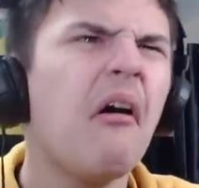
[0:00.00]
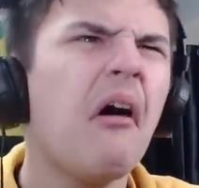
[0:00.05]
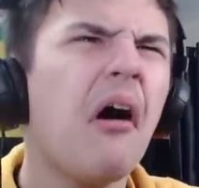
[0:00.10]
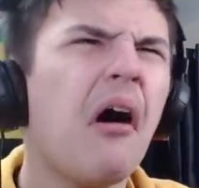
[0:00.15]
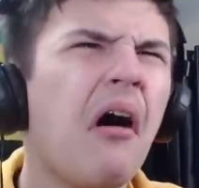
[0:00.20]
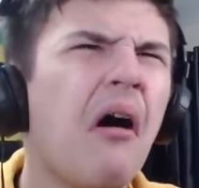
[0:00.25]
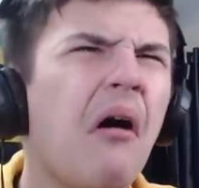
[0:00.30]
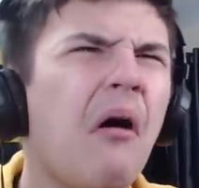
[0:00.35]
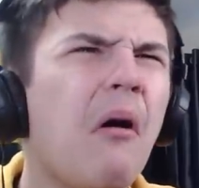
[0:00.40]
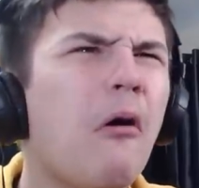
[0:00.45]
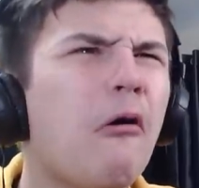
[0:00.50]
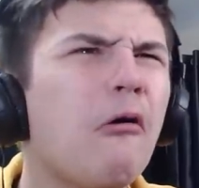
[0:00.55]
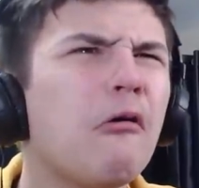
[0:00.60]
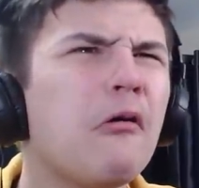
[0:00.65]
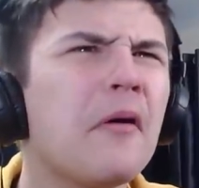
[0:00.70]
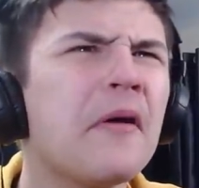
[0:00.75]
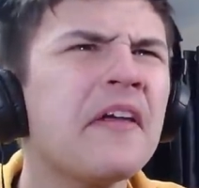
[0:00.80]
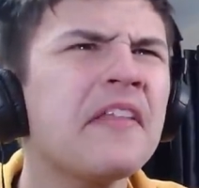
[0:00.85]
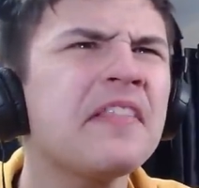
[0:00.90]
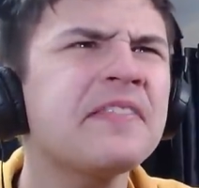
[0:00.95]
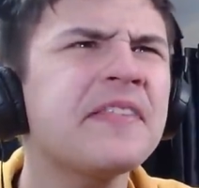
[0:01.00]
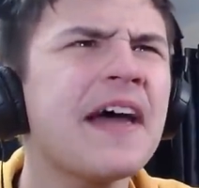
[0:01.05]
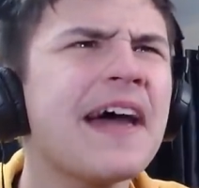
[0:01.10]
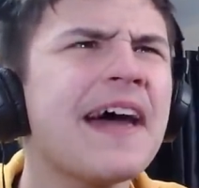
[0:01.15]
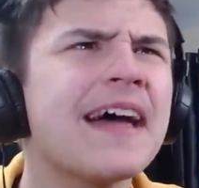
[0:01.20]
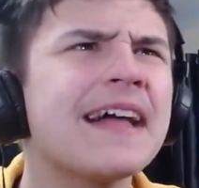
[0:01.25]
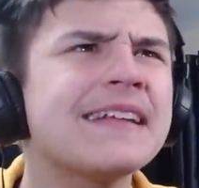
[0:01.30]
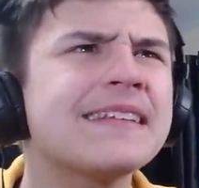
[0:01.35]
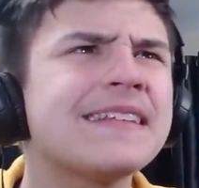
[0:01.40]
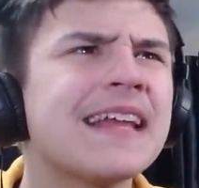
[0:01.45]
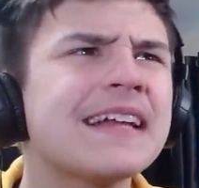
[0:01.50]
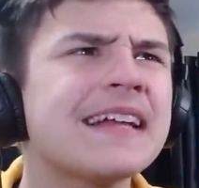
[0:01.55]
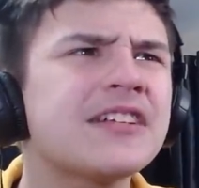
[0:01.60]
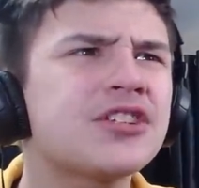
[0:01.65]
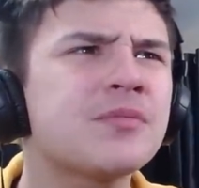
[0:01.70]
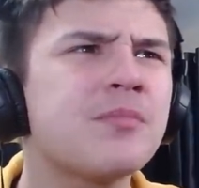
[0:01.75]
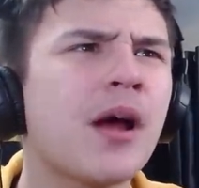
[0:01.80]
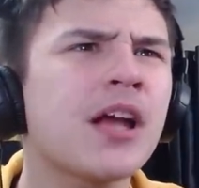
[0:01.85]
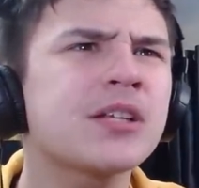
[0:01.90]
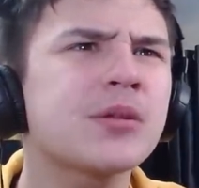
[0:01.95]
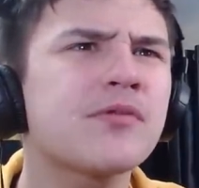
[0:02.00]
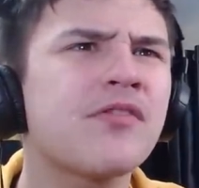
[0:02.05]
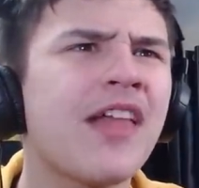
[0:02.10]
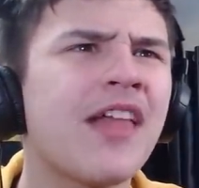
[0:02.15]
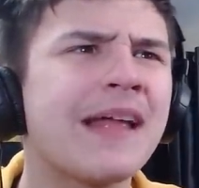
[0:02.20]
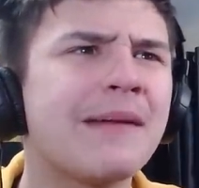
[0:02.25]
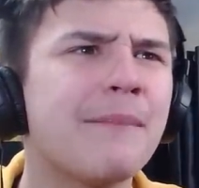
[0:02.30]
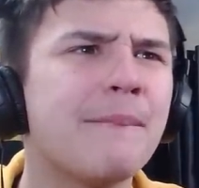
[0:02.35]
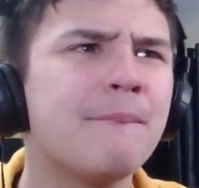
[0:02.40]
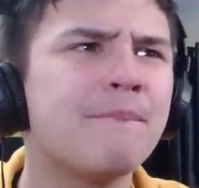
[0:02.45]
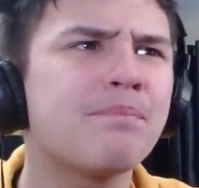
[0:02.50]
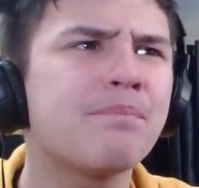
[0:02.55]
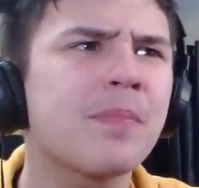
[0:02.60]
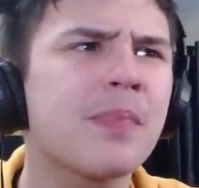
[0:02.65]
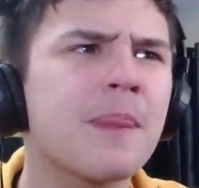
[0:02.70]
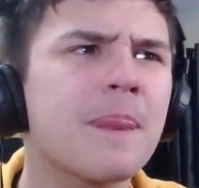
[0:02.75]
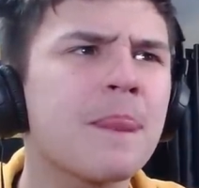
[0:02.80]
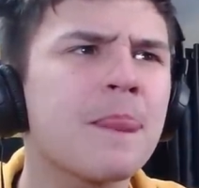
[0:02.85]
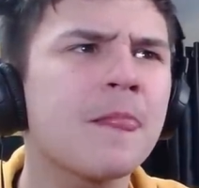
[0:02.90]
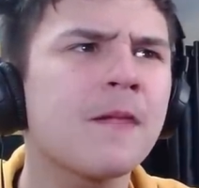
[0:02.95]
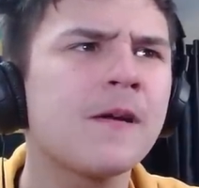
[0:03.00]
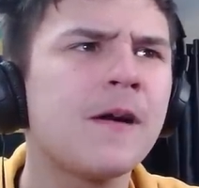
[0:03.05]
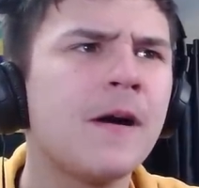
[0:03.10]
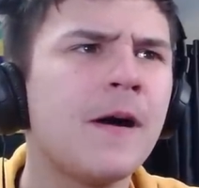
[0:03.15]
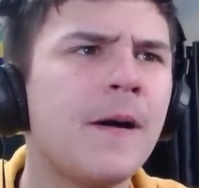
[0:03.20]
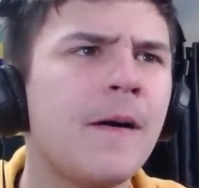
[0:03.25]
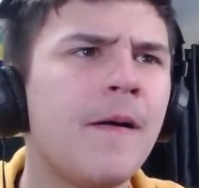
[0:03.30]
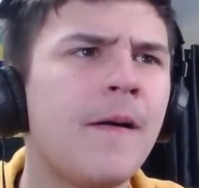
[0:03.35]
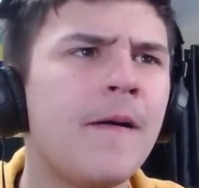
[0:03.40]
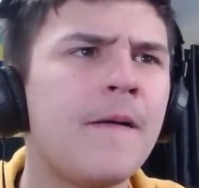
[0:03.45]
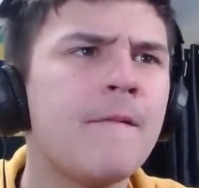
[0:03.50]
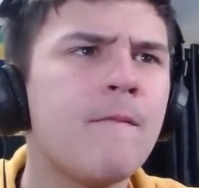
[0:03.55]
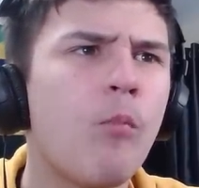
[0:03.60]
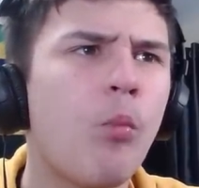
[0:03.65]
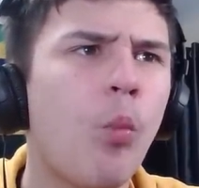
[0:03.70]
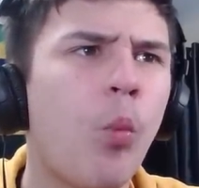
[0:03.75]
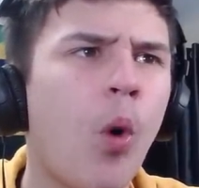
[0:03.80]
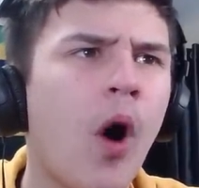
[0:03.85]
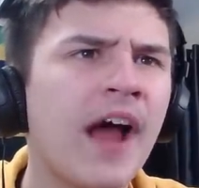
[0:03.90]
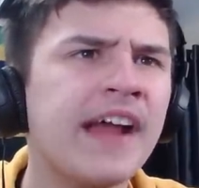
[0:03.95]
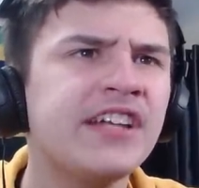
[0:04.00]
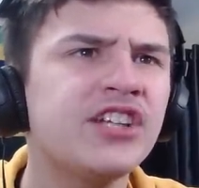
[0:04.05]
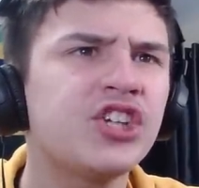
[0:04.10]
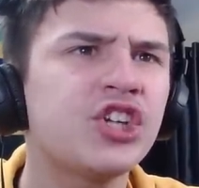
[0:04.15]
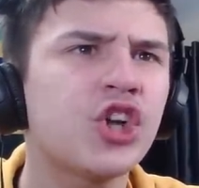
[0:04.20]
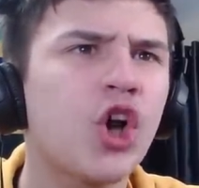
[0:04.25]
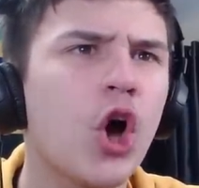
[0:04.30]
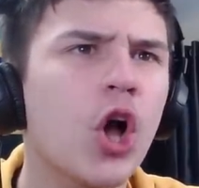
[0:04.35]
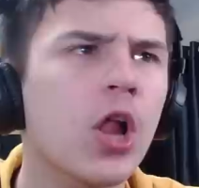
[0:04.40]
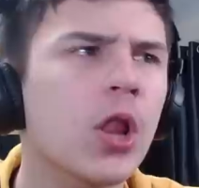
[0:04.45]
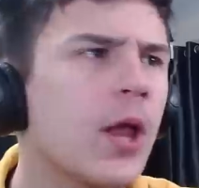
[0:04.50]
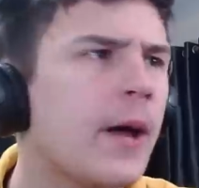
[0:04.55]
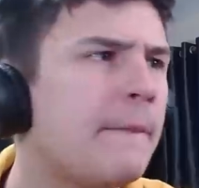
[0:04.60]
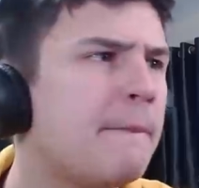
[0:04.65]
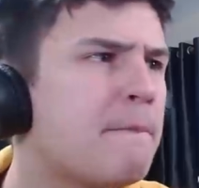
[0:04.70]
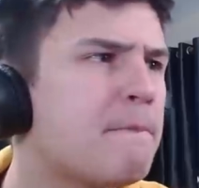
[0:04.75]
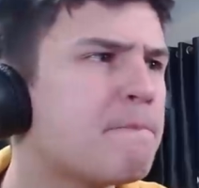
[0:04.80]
Oh, look at that. That just reminds me of, like, white chocolate.